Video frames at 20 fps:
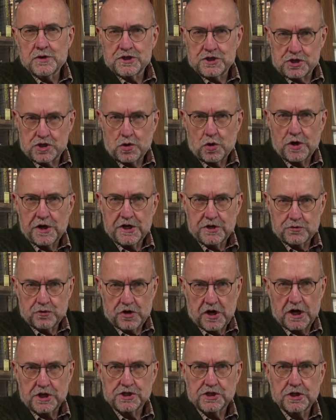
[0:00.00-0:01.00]
is a short
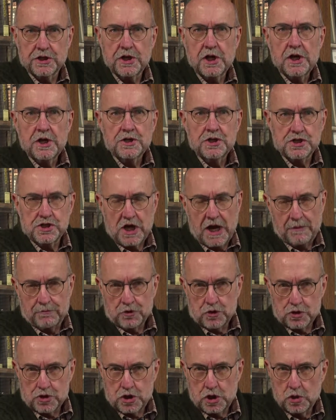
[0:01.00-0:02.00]
introduction to
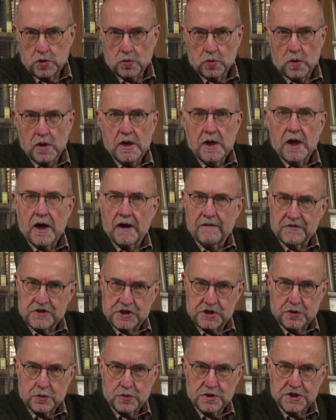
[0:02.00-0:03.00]
Chapter 2 of A
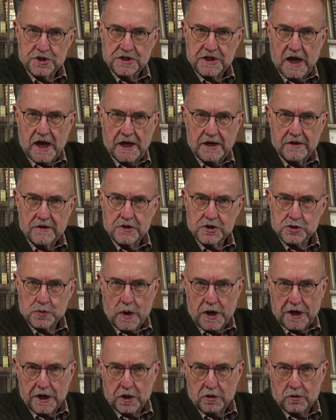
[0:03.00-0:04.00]
Student's Guide to the
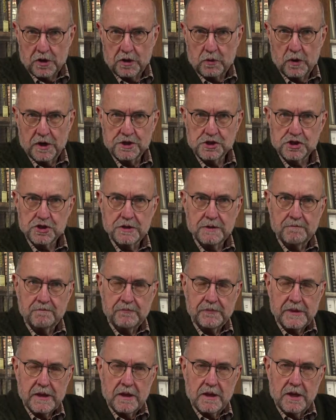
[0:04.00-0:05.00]
Schrödinger Equation.
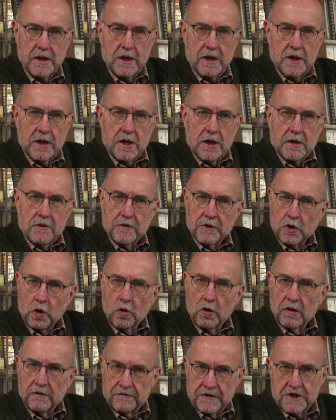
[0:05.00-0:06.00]
The
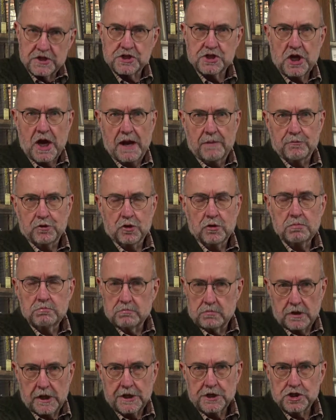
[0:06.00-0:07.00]
goal of this chapter,
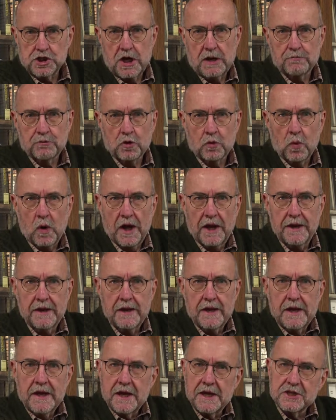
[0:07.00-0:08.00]
like Chapter 1,
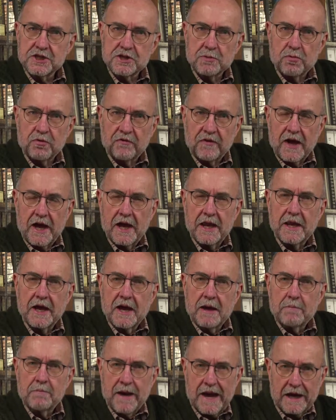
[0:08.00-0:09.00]
is to provide
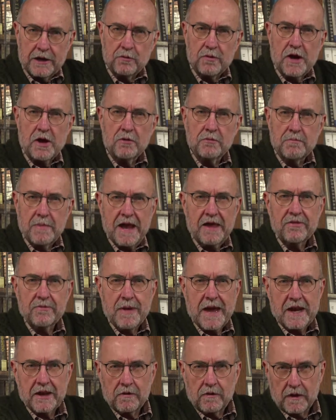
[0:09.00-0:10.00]
background
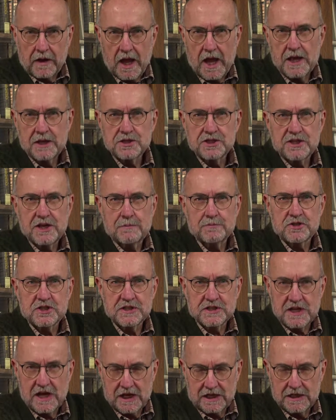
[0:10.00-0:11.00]
mathematical concepts
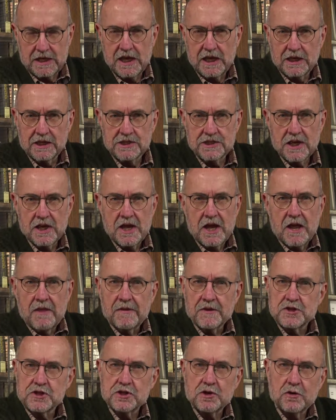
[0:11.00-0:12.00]
and techniques
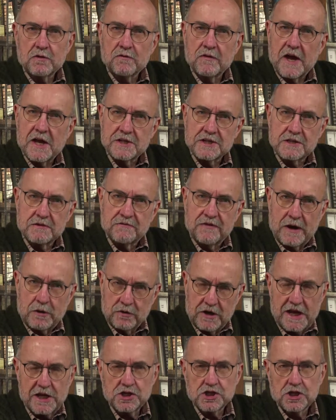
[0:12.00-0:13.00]
that serve as the
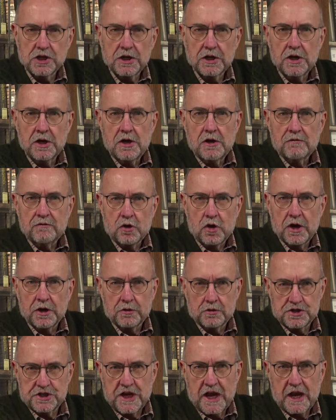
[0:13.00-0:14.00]
foundation for
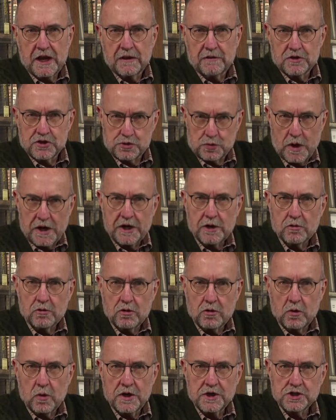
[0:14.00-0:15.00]
understanding the Schrödinger
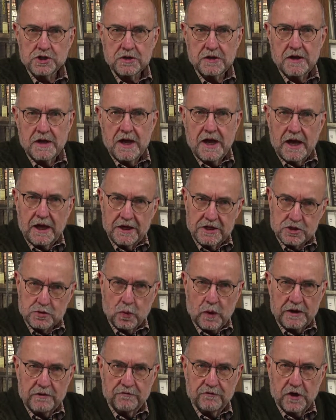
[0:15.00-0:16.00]
equation and its
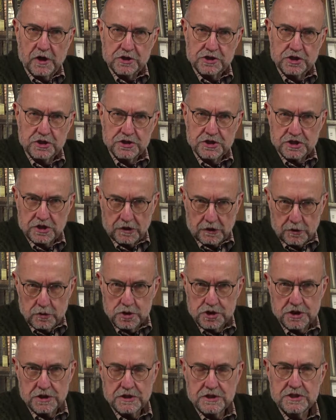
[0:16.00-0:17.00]
wave function
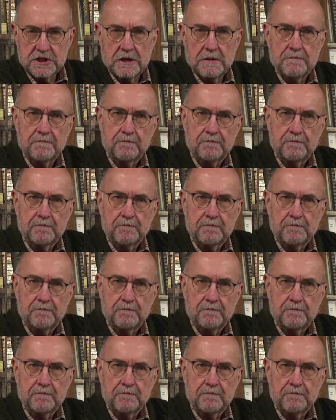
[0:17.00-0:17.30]
solutions.